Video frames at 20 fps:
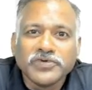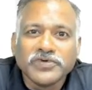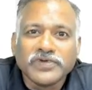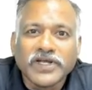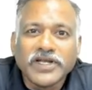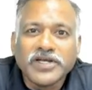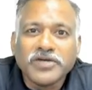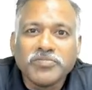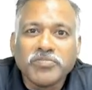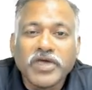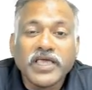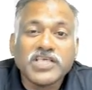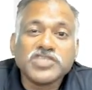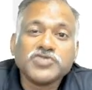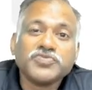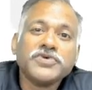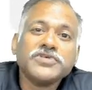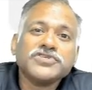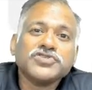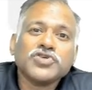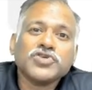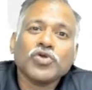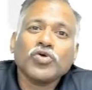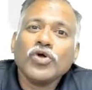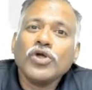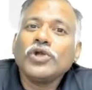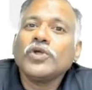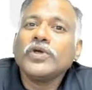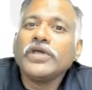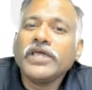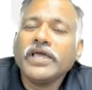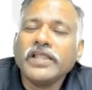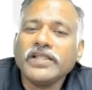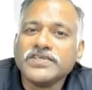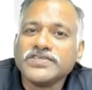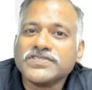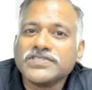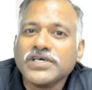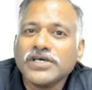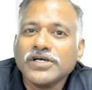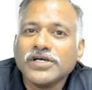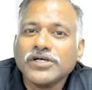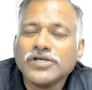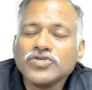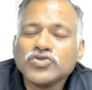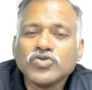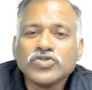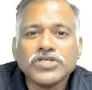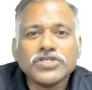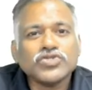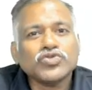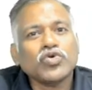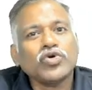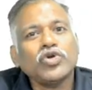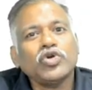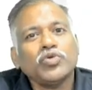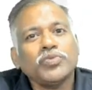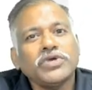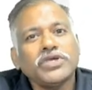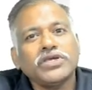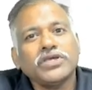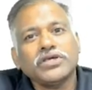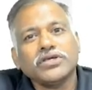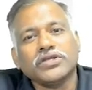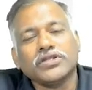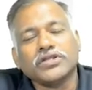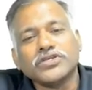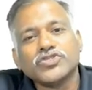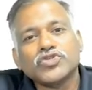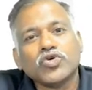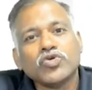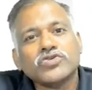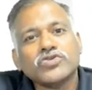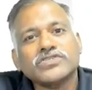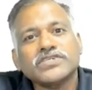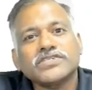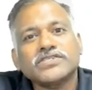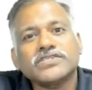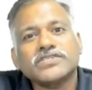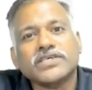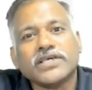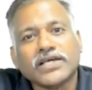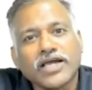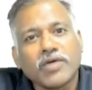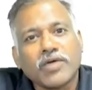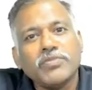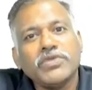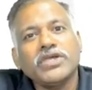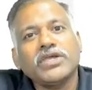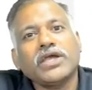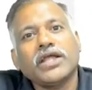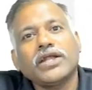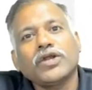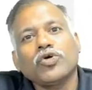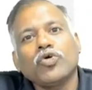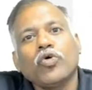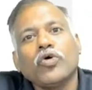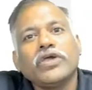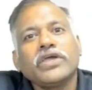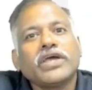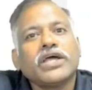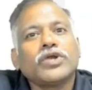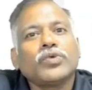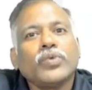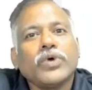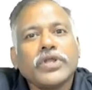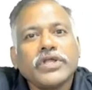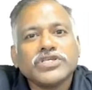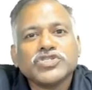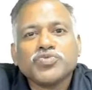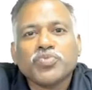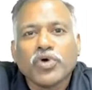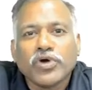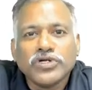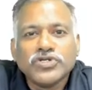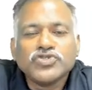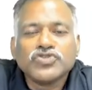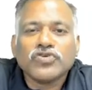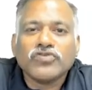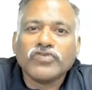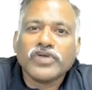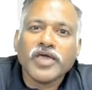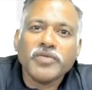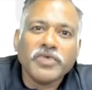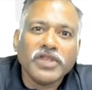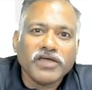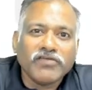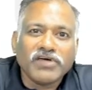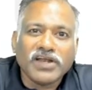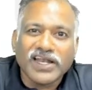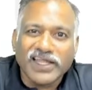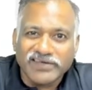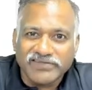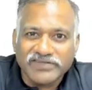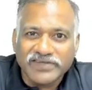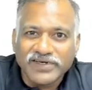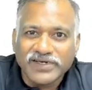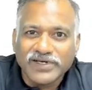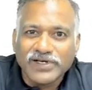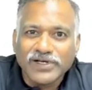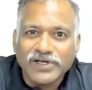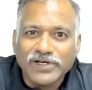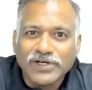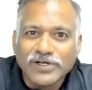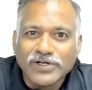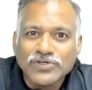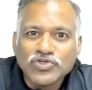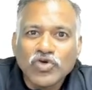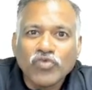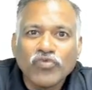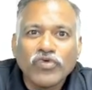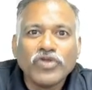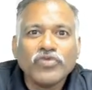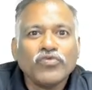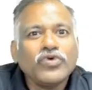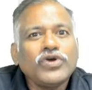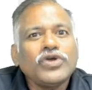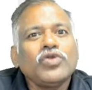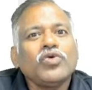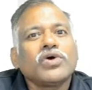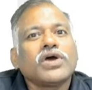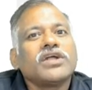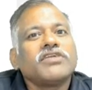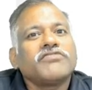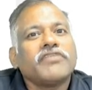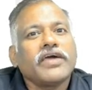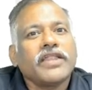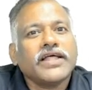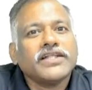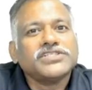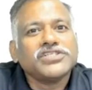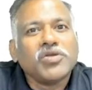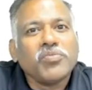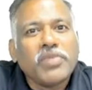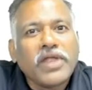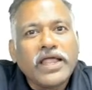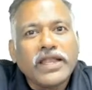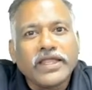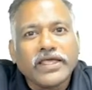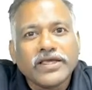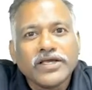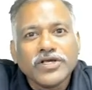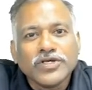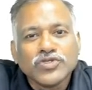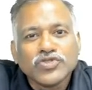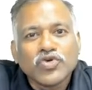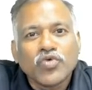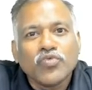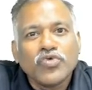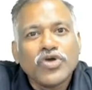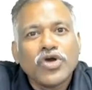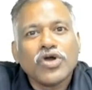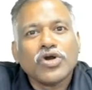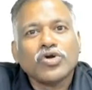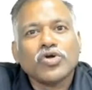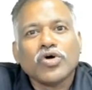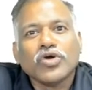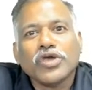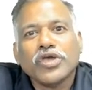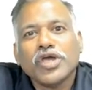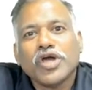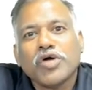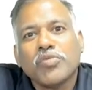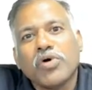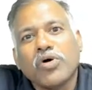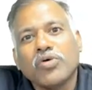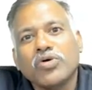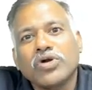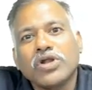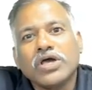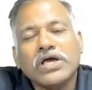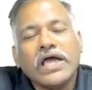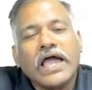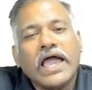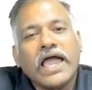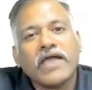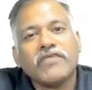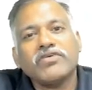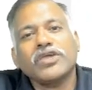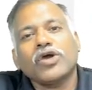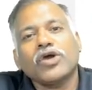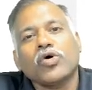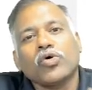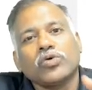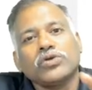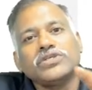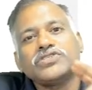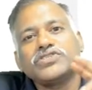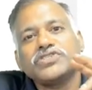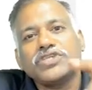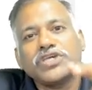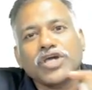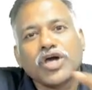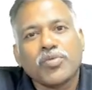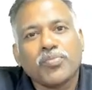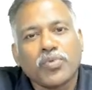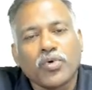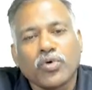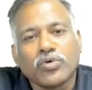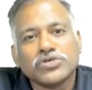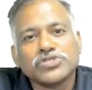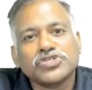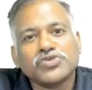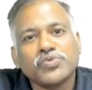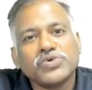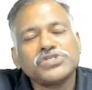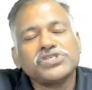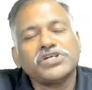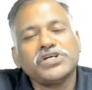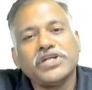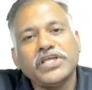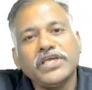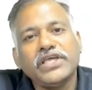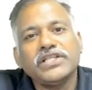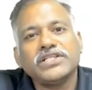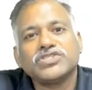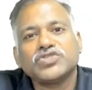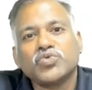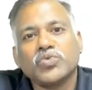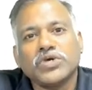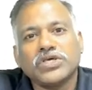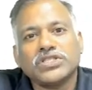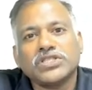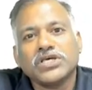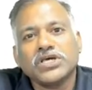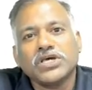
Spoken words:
right? My expenses are going to increase. So there is going to be resources coming and going at various points of time in our life. So when we look at financial planning, so we are talking about having a holistic approach which deals with